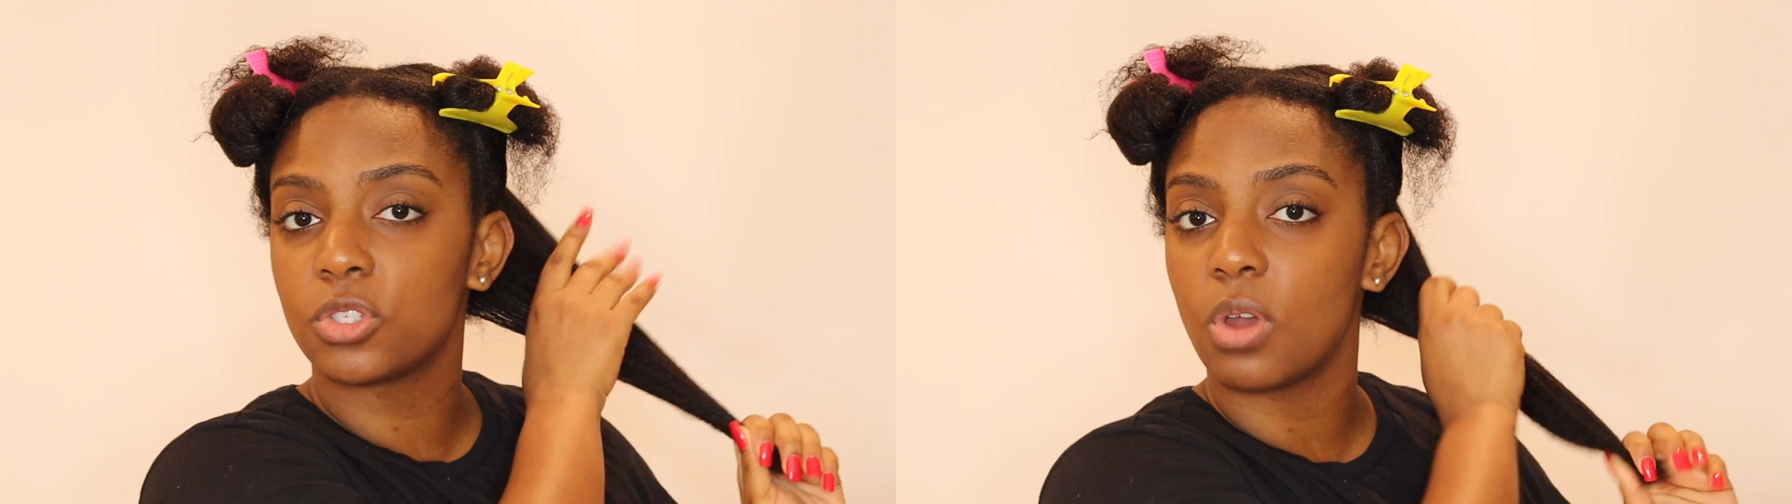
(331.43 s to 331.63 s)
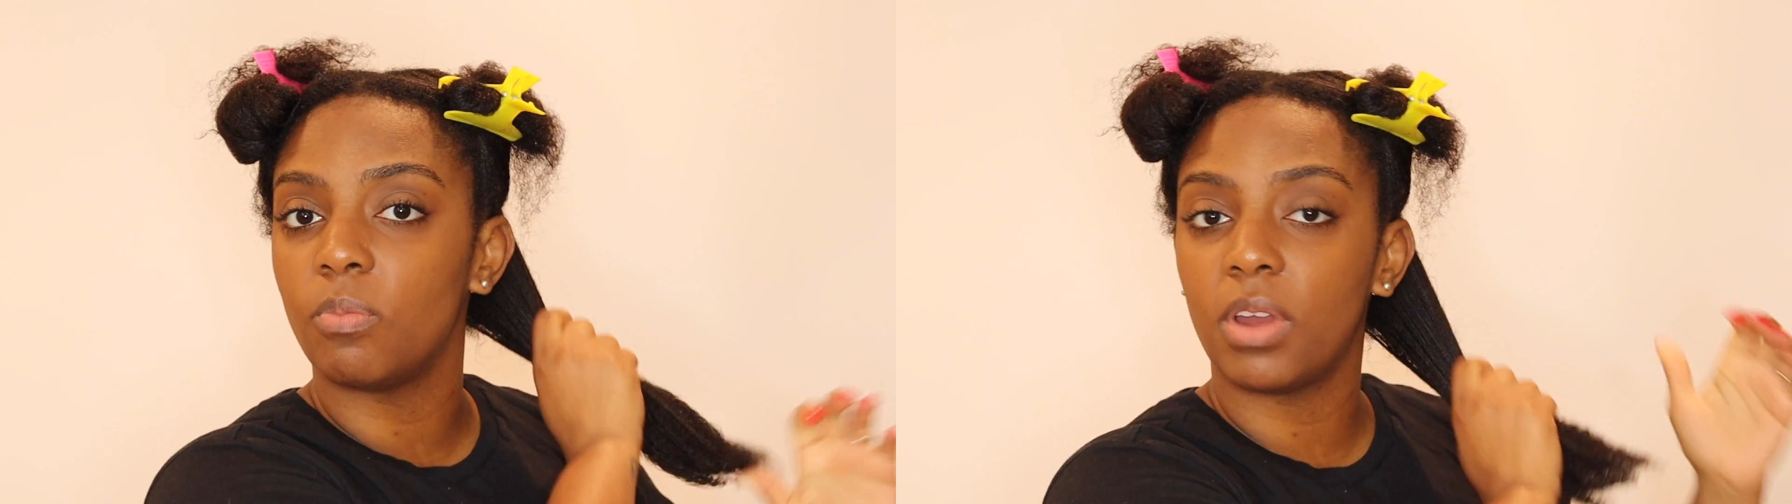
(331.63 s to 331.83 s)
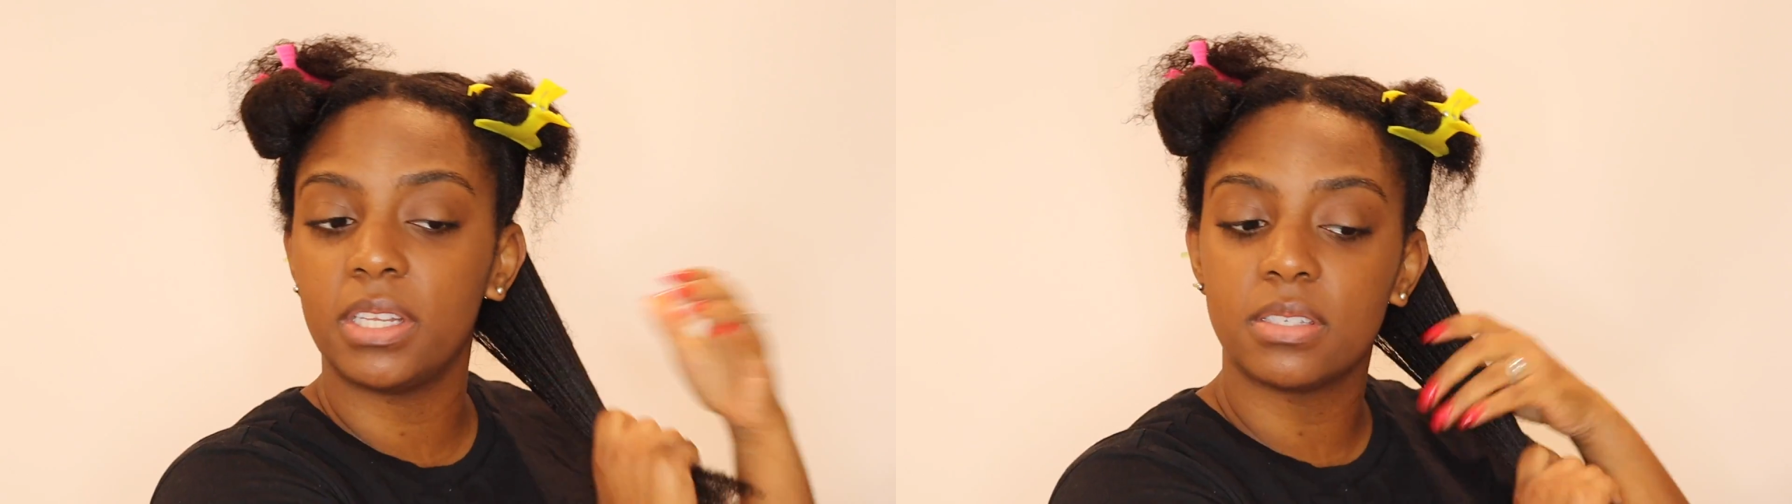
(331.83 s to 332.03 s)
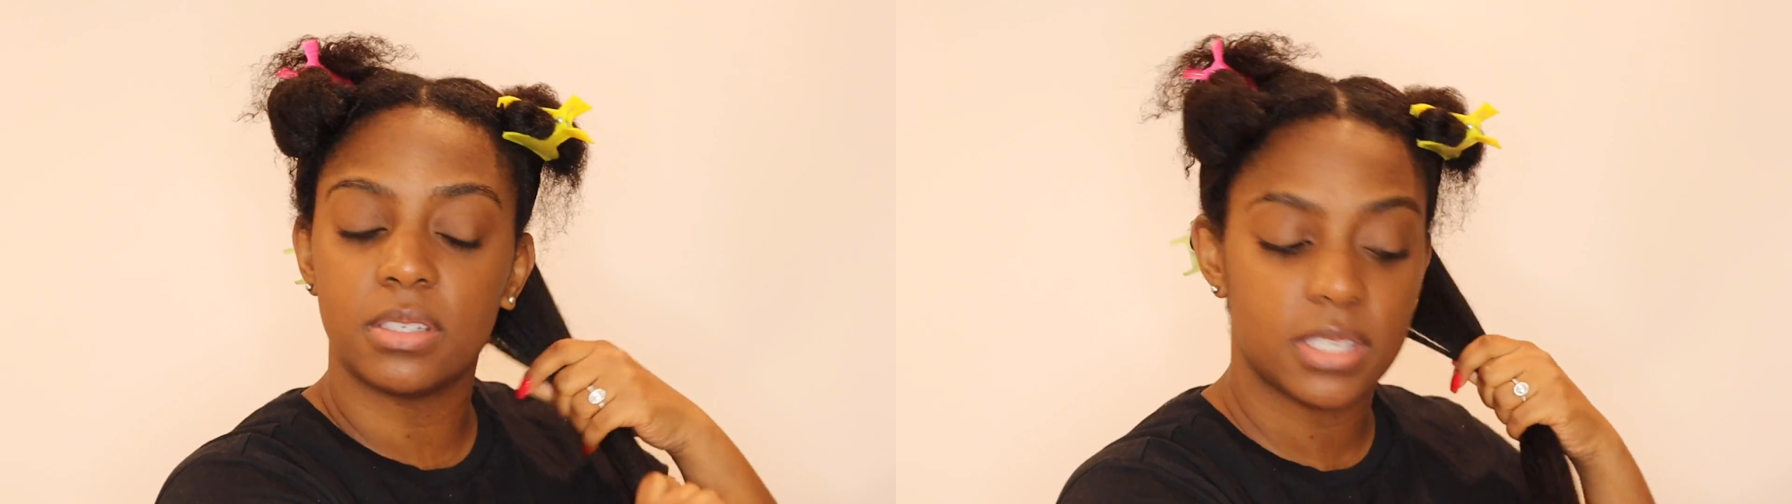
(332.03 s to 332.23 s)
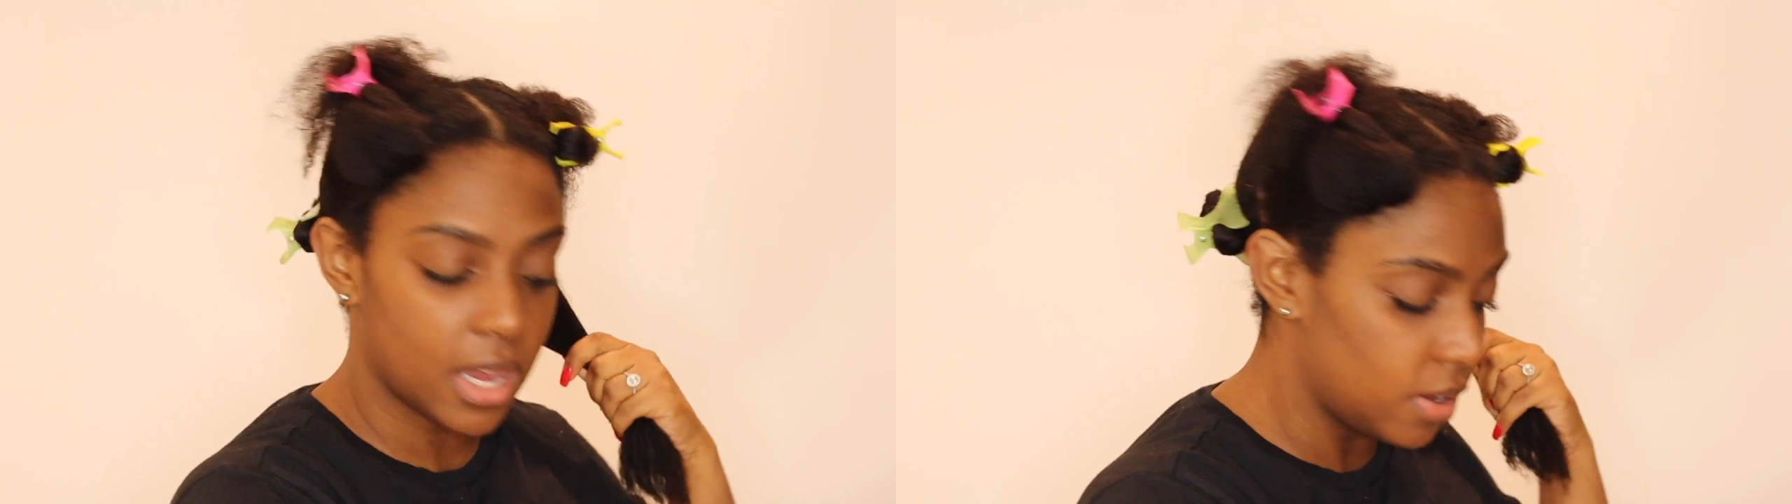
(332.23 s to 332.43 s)
so I'm ready to
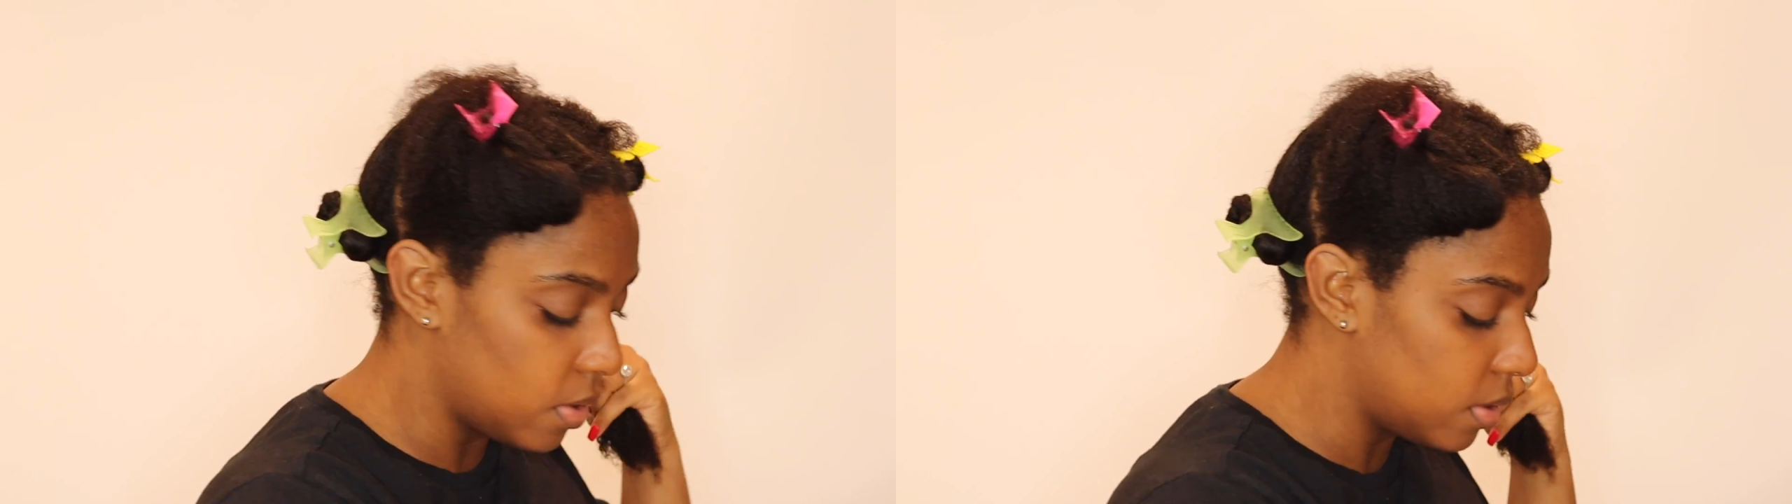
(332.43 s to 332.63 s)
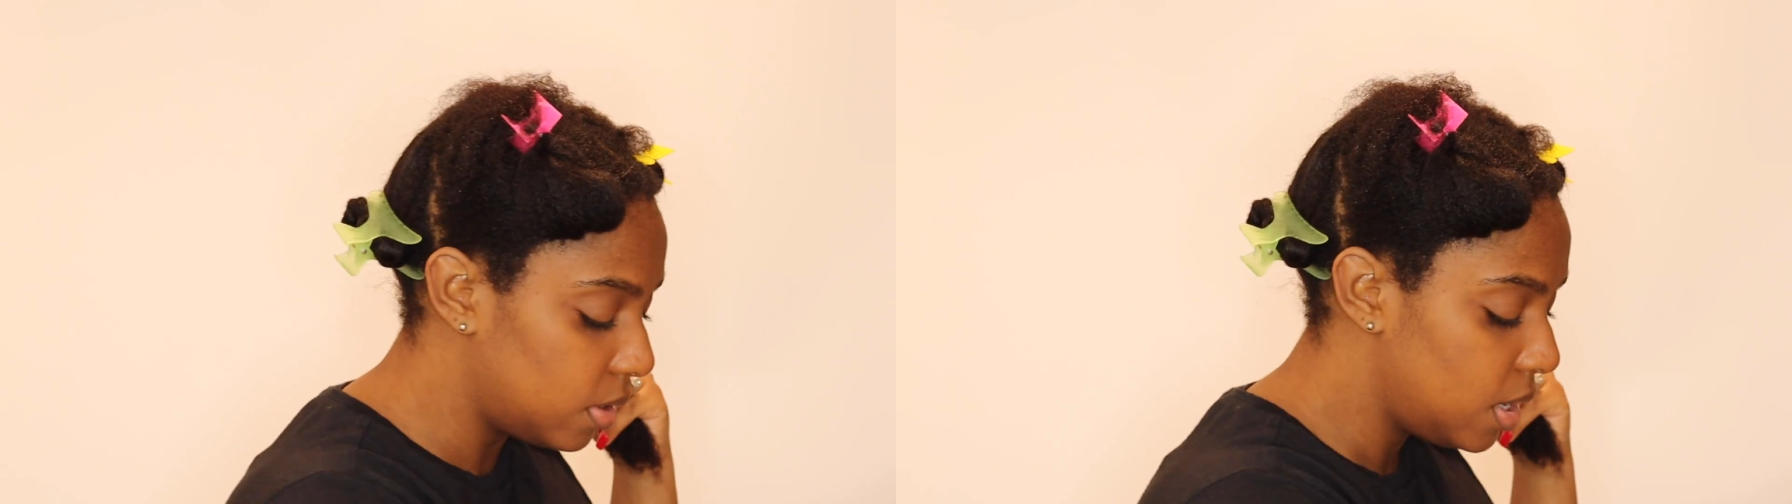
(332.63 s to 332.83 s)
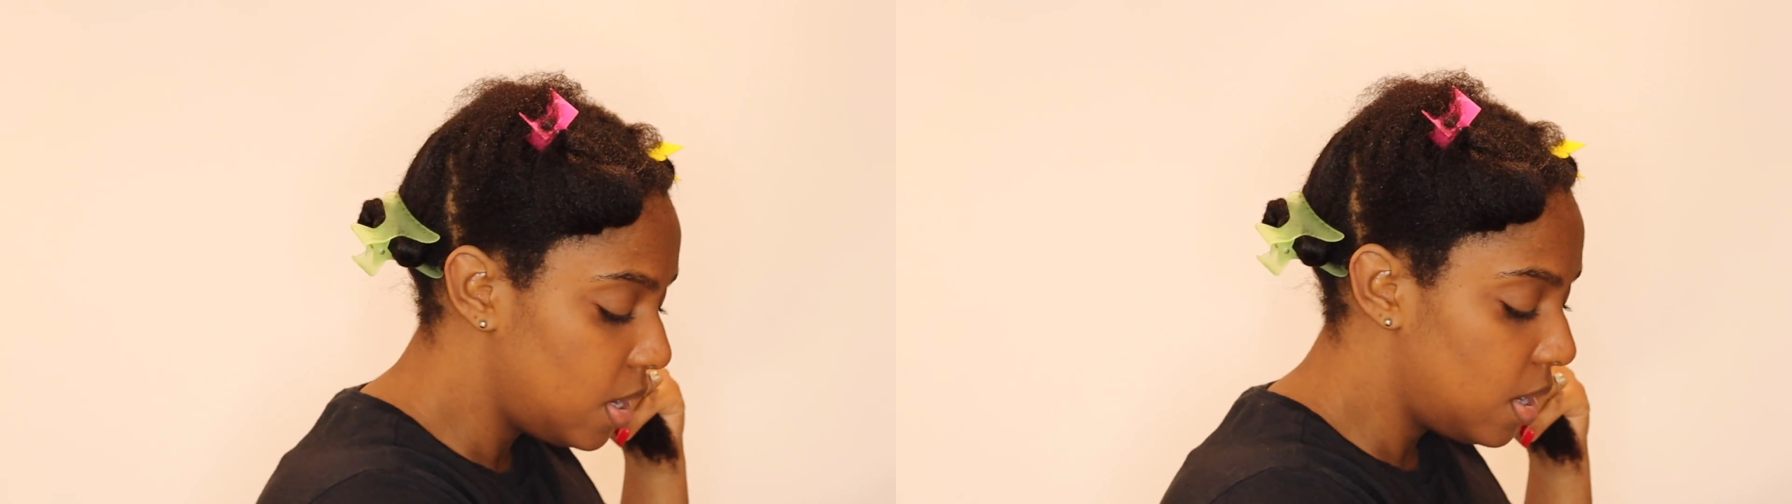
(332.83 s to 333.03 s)
detangle.